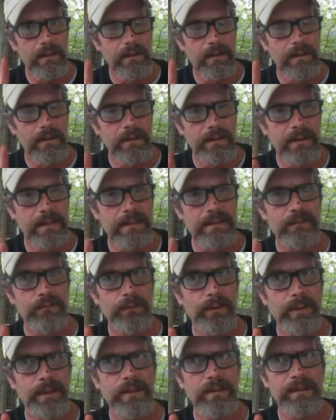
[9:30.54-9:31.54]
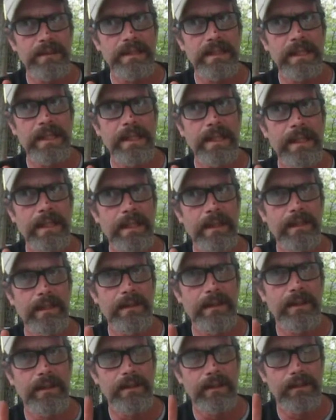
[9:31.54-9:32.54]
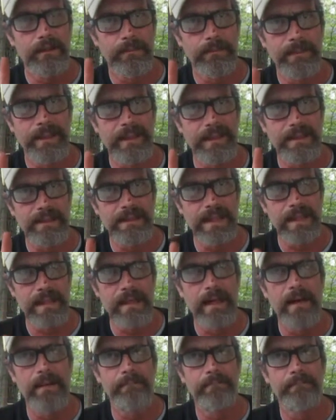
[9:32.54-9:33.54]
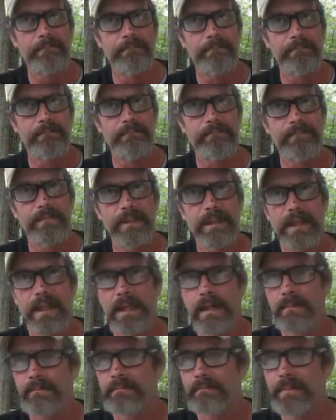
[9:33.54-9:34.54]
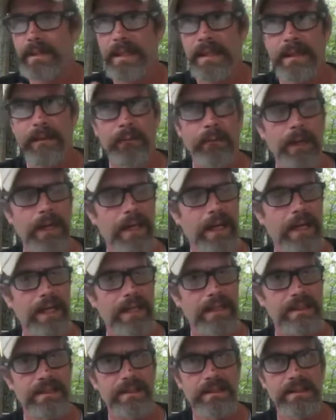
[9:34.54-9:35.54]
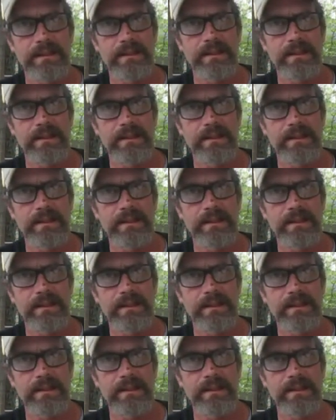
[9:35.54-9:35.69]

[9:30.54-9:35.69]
This, what you're seeing, you're being set up in many ways.